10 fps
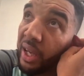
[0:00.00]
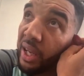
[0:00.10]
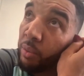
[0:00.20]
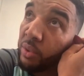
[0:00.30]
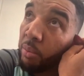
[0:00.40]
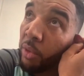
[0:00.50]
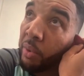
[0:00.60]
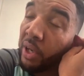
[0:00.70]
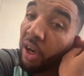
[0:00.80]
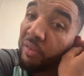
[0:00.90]
it was a
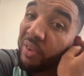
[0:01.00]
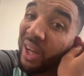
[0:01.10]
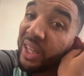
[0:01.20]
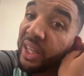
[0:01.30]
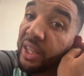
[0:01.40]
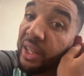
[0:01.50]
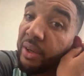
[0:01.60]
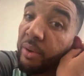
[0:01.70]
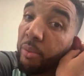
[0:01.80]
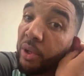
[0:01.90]
moment in life that I
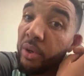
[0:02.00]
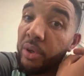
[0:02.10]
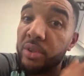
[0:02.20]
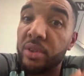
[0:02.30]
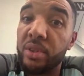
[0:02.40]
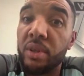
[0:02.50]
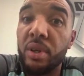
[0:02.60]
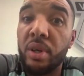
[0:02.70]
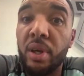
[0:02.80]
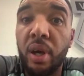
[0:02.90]
needed it because,
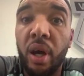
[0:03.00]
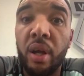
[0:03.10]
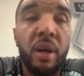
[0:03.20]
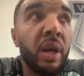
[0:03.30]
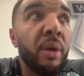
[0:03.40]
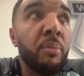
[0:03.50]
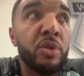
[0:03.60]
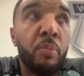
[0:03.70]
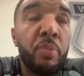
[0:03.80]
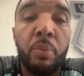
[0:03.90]

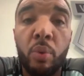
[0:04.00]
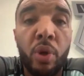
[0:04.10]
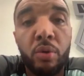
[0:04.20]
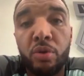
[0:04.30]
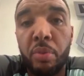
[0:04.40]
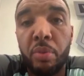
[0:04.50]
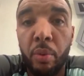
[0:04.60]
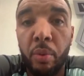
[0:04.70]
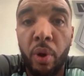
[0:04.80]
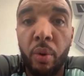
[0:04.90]
some people know, some
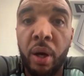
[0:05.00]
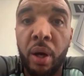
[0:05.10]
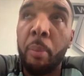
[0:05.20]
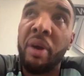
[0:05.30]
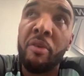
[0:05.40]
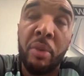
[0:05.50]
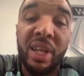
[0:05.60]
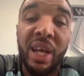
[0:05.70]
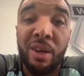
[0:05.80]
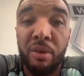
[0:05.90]
people won't. I buried
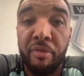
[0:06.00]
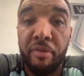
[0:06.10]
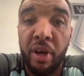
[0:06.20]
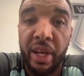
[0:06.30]
my dad on the